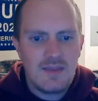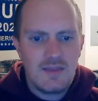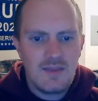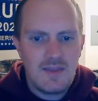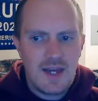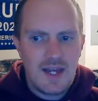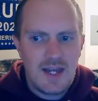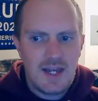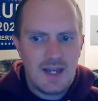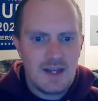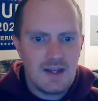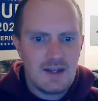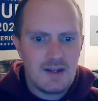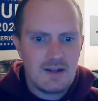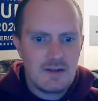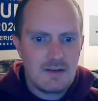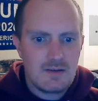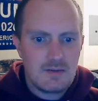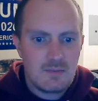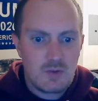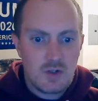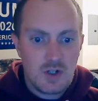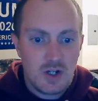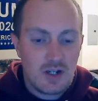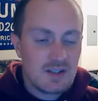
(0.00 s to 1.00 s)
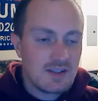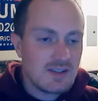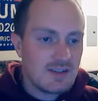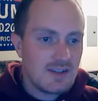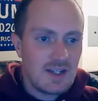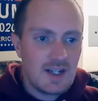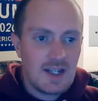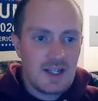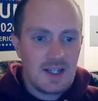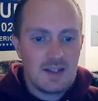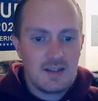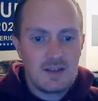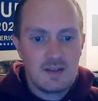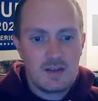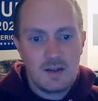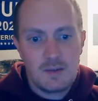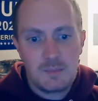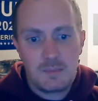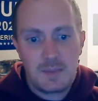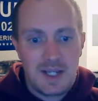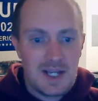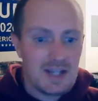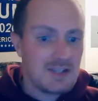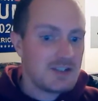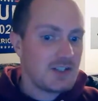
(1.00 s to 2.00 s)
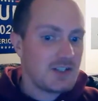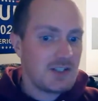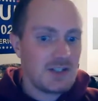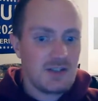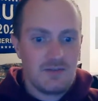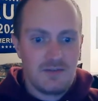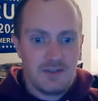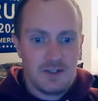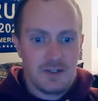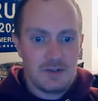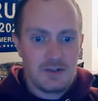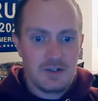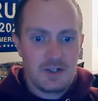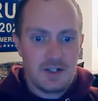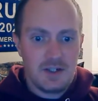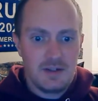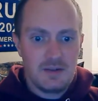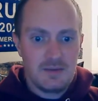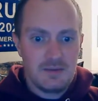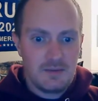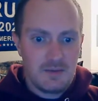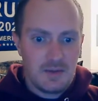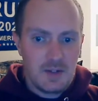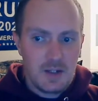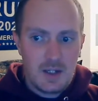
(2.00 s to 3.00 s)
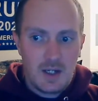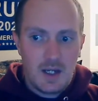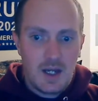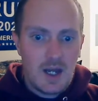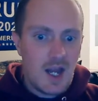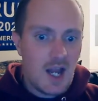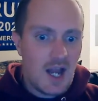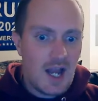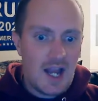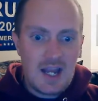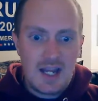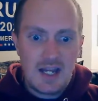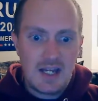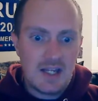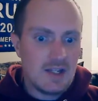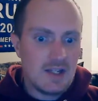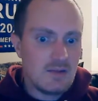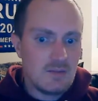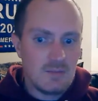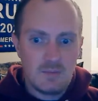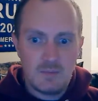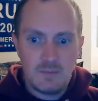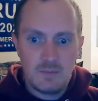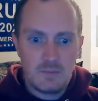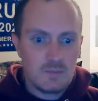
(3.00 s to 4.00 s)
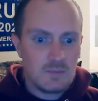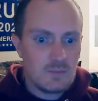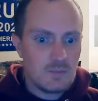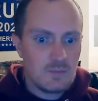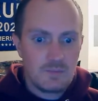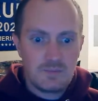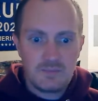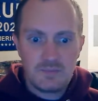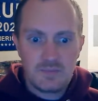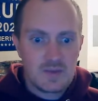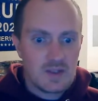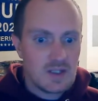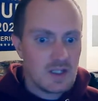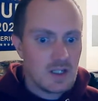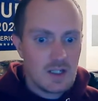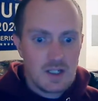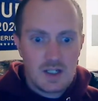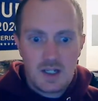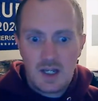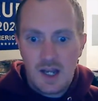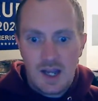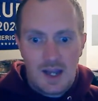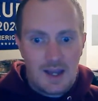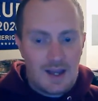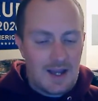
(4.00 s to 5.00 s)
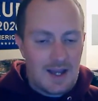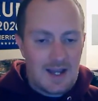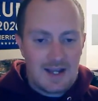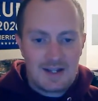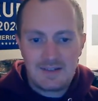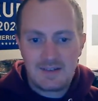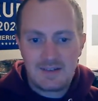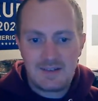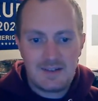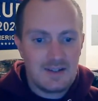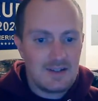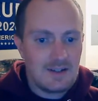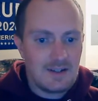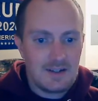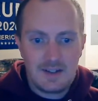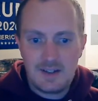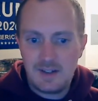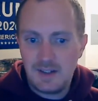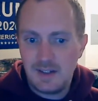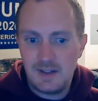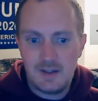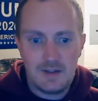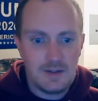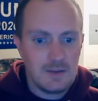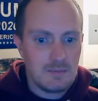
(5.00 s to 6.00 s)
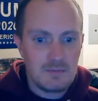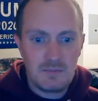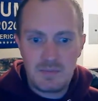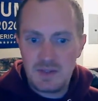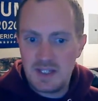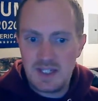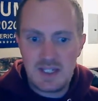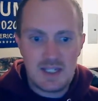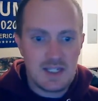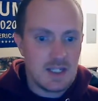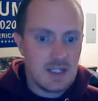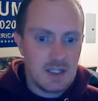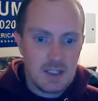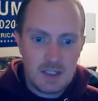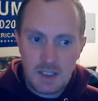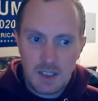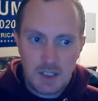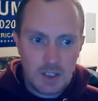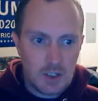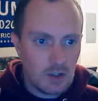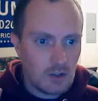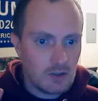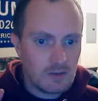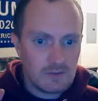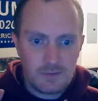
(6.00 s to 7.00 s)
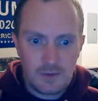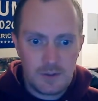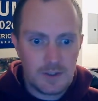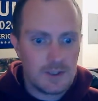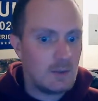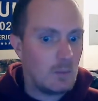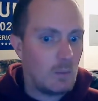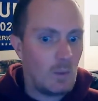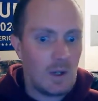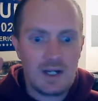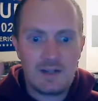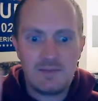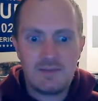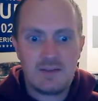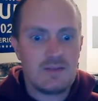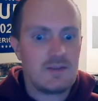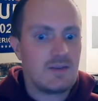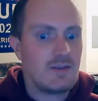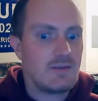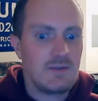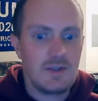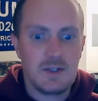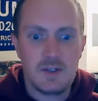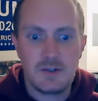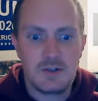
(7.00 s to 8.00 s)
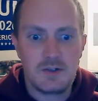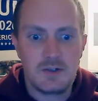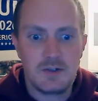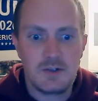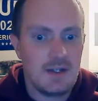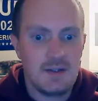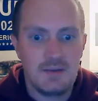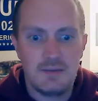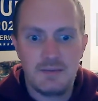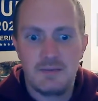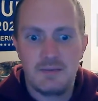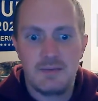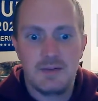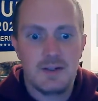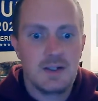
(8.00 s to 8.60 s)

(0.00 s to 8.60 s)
and John Cena ends up catching the fugitive, and accidentally the girlfriend, wife of the fugitive,